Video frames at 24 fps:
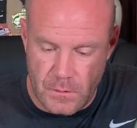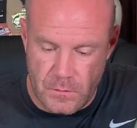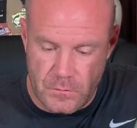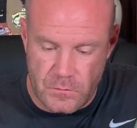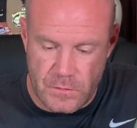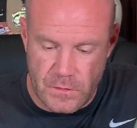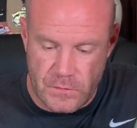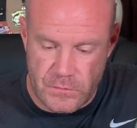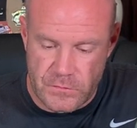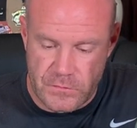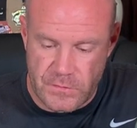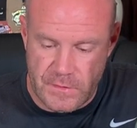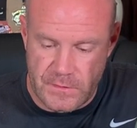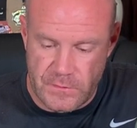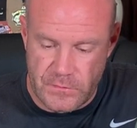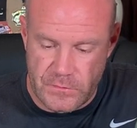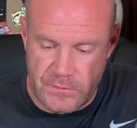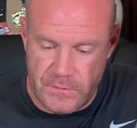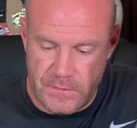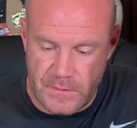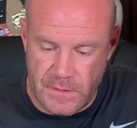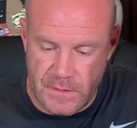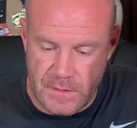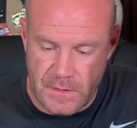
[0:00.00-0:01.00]
Just
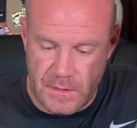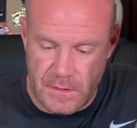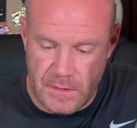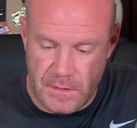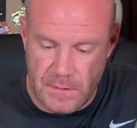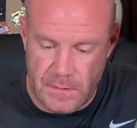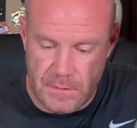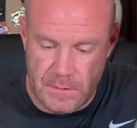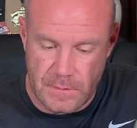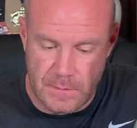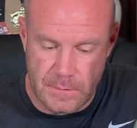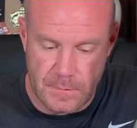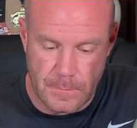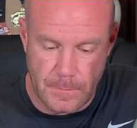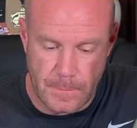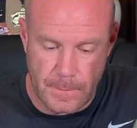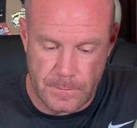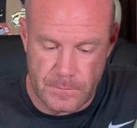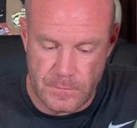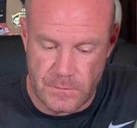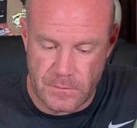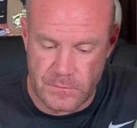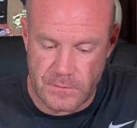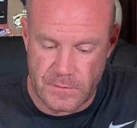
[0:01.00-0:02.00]
since
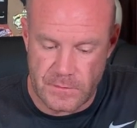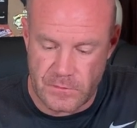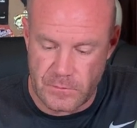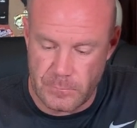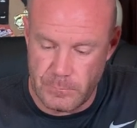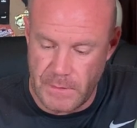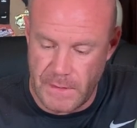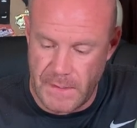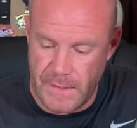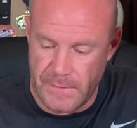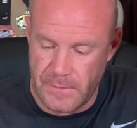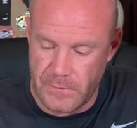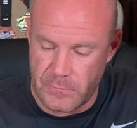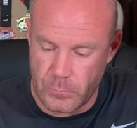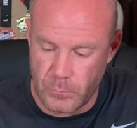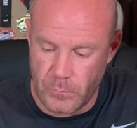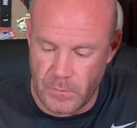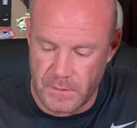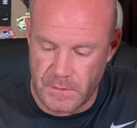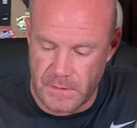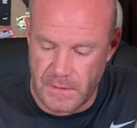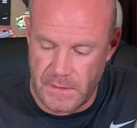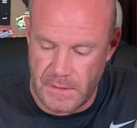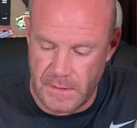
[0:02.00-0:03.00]
May, this
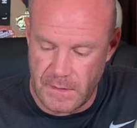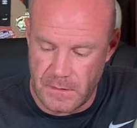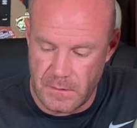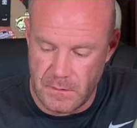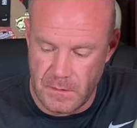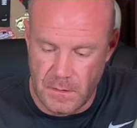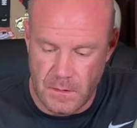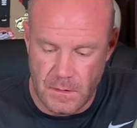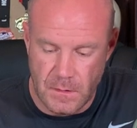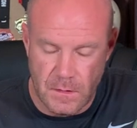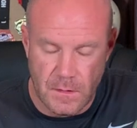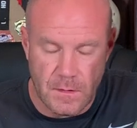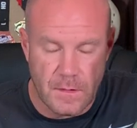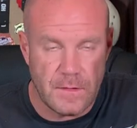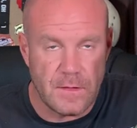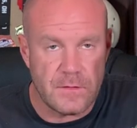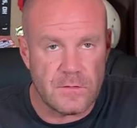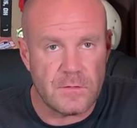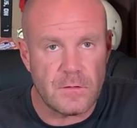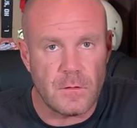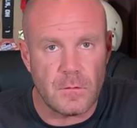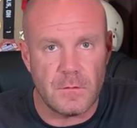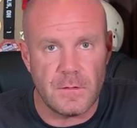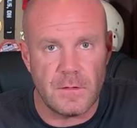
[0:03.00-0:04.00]
one kid,
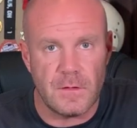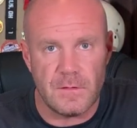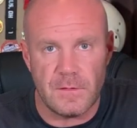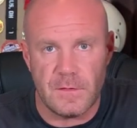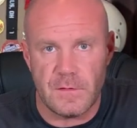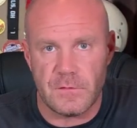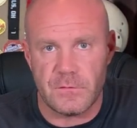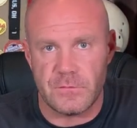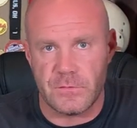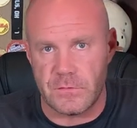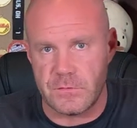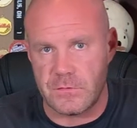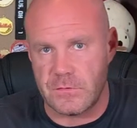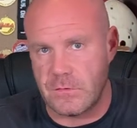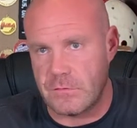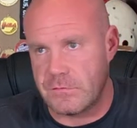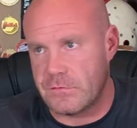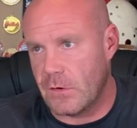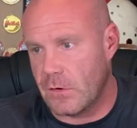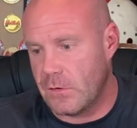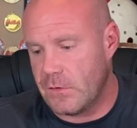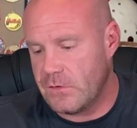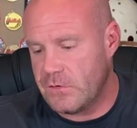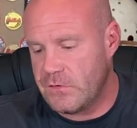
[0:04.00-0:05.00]
these
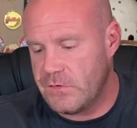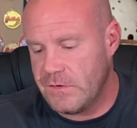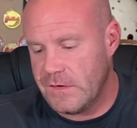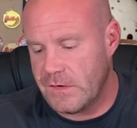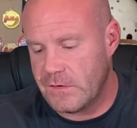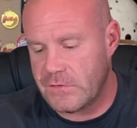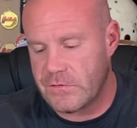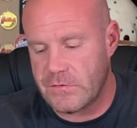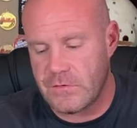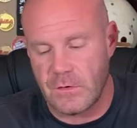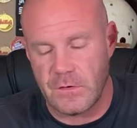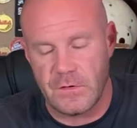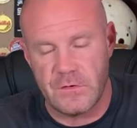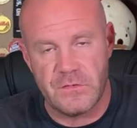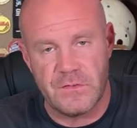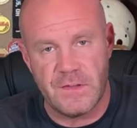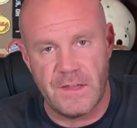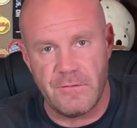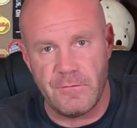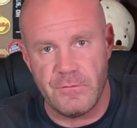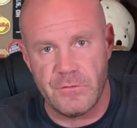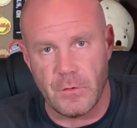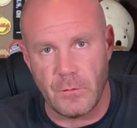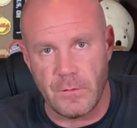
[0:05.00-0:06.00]
36,
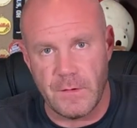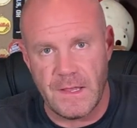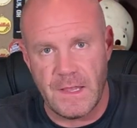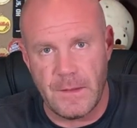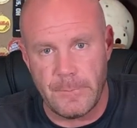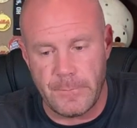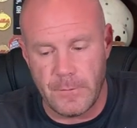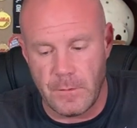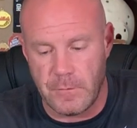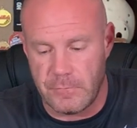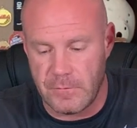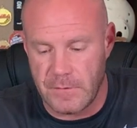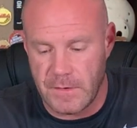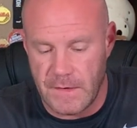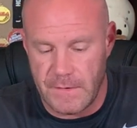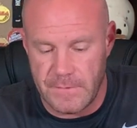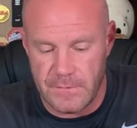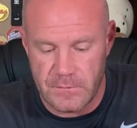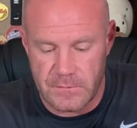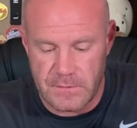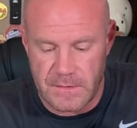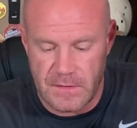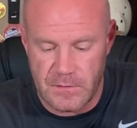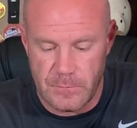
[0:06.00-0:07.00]
37s don't happen overnight.
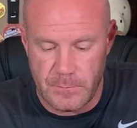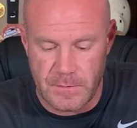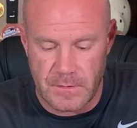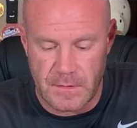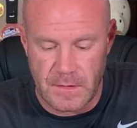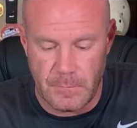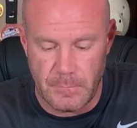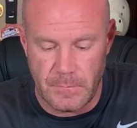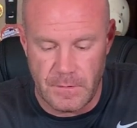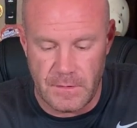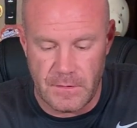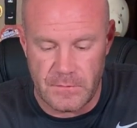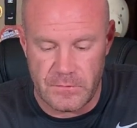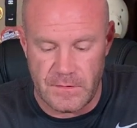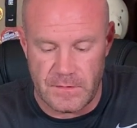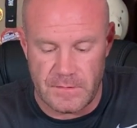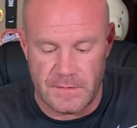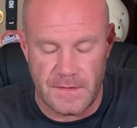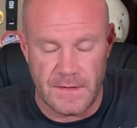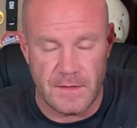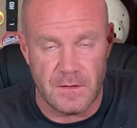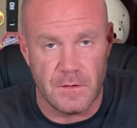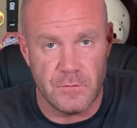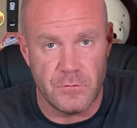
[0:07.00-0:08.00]
This kid's been coming, it's at
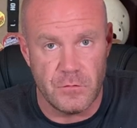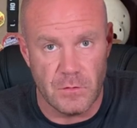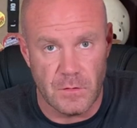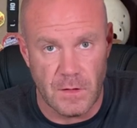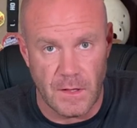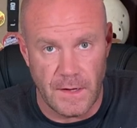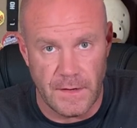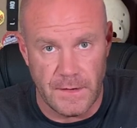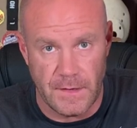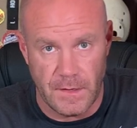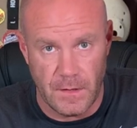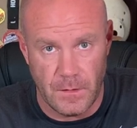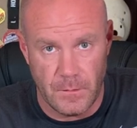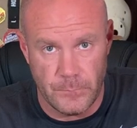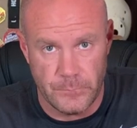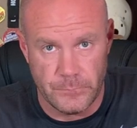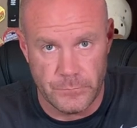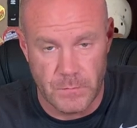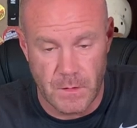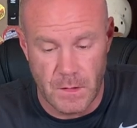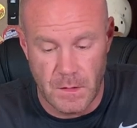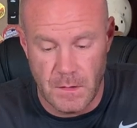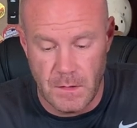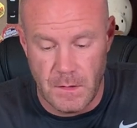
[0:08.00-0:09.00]
the end of July now.
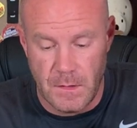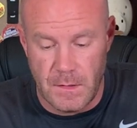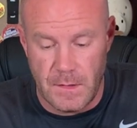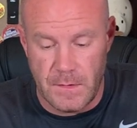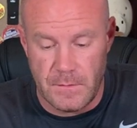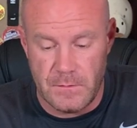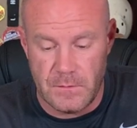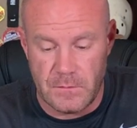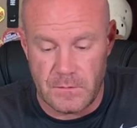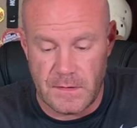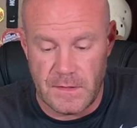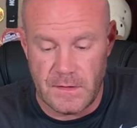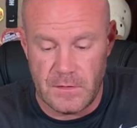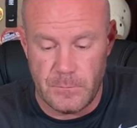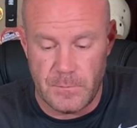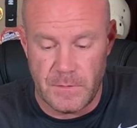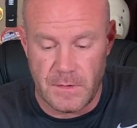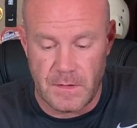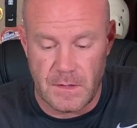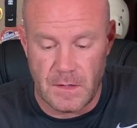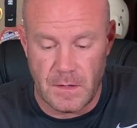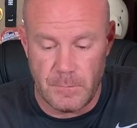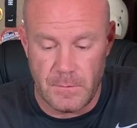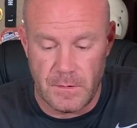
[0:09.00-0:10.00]
This kid's been
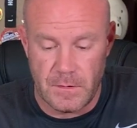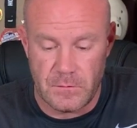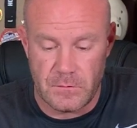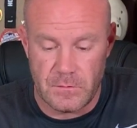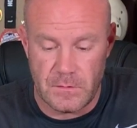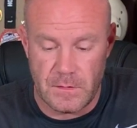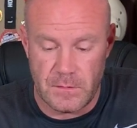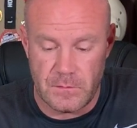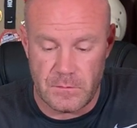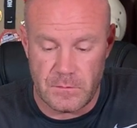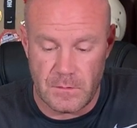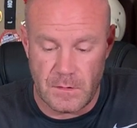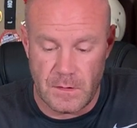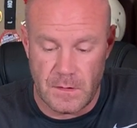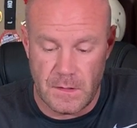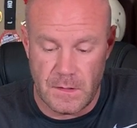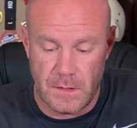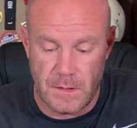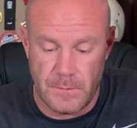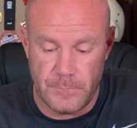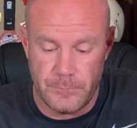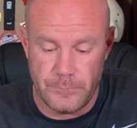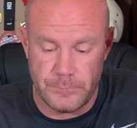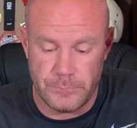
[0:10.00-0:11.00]
coming since
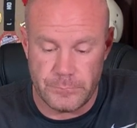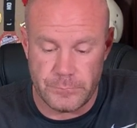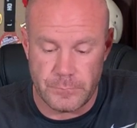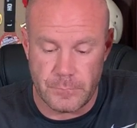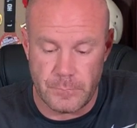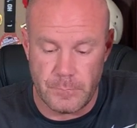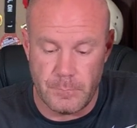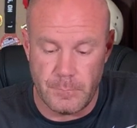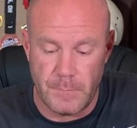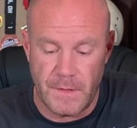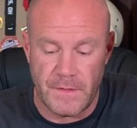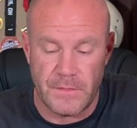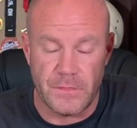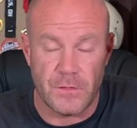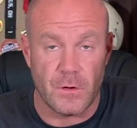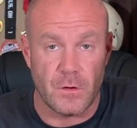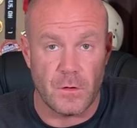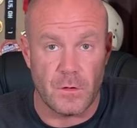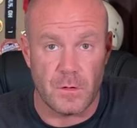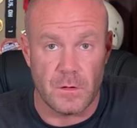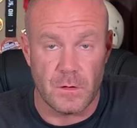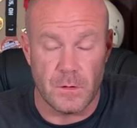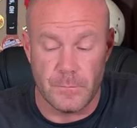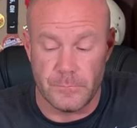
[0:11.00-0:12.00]
May
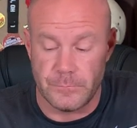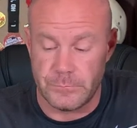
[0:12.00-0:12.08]
3rd.